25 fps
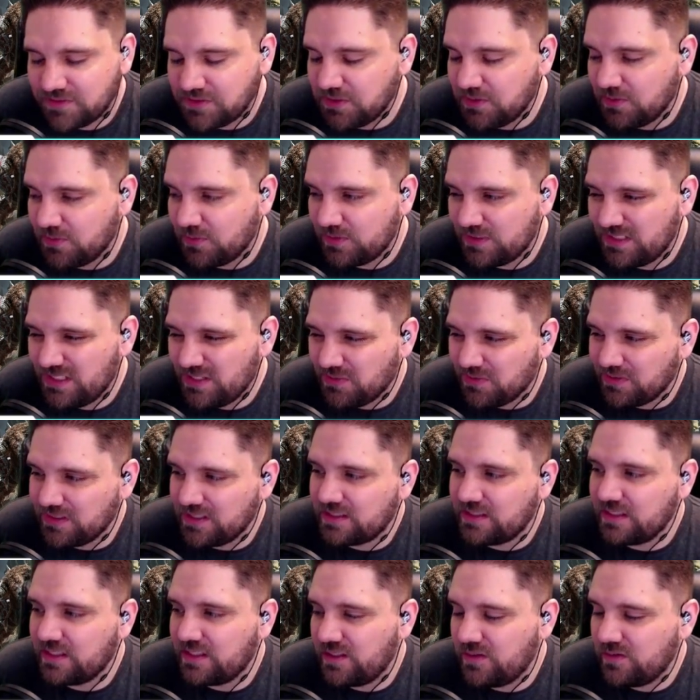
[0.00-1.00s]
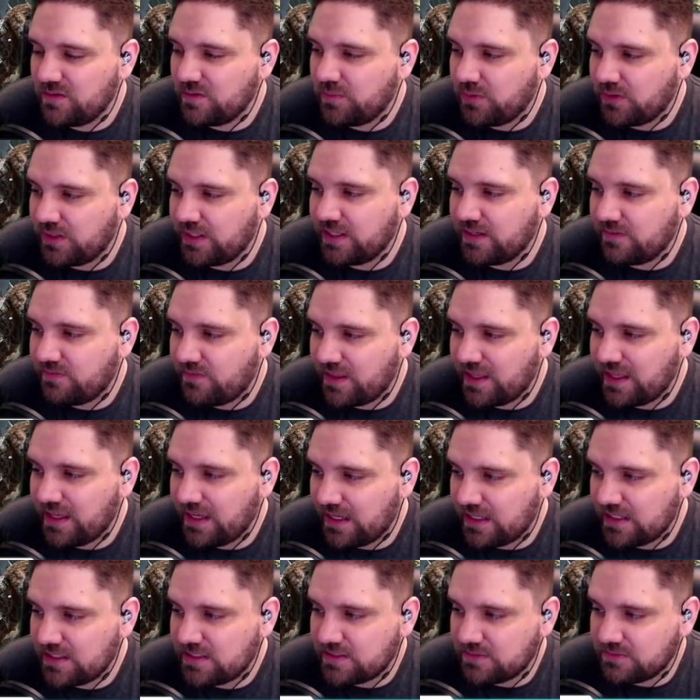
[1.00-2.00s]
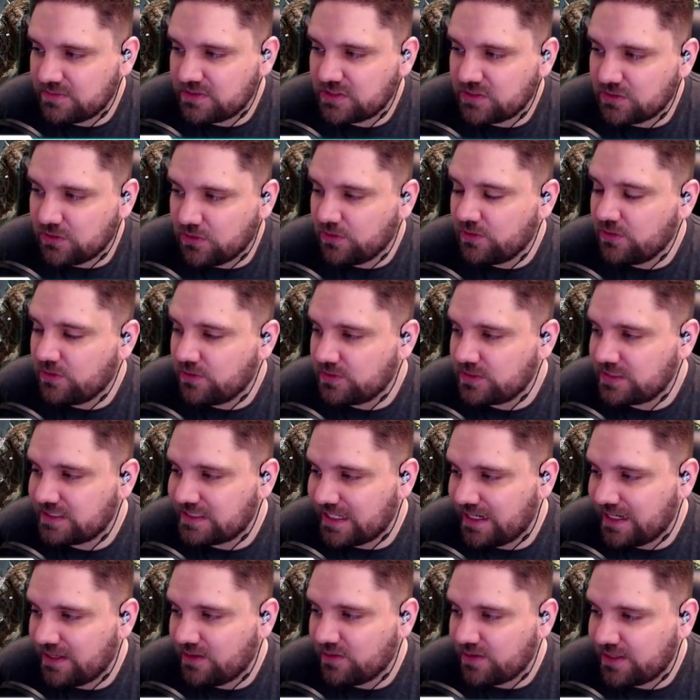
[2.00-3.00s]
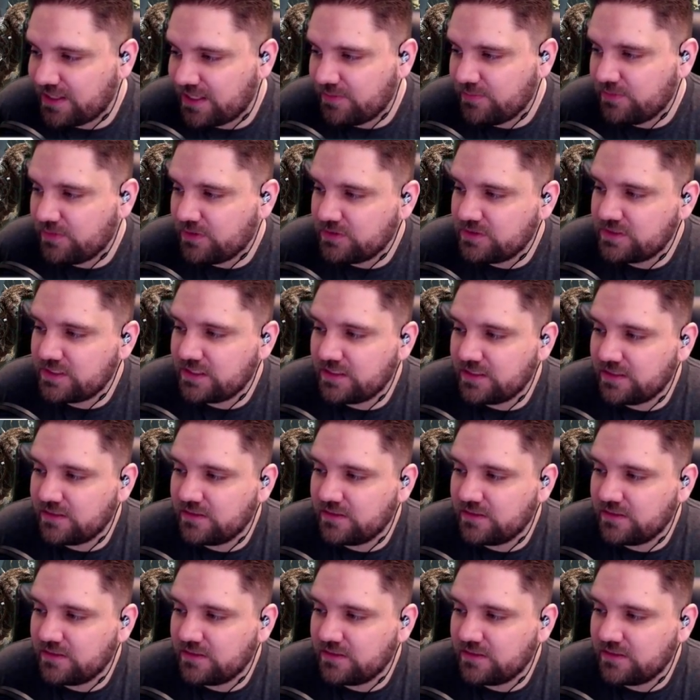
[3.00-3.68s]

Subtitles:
Do you really think you would play if they had some solo style game modes